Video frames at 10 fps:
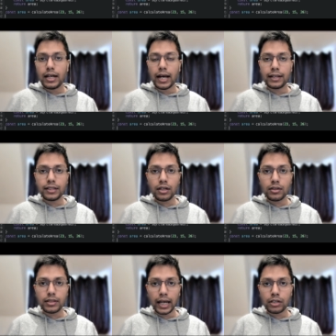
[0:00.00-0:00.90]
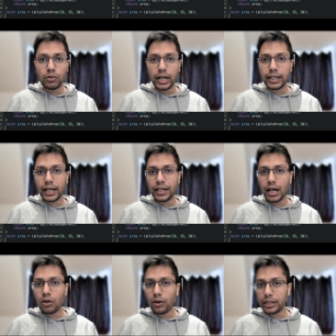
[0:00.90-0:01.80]
and the calculate
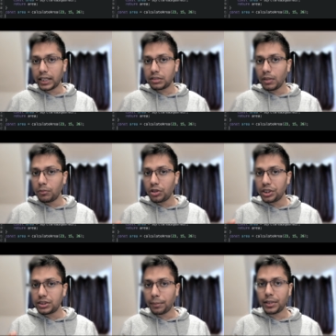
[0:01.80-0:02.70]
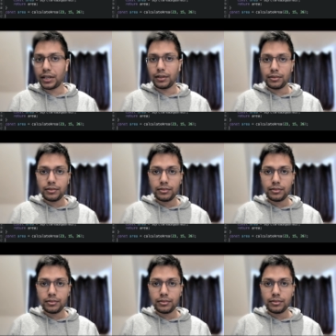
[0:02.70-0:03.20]
area context memory is updated.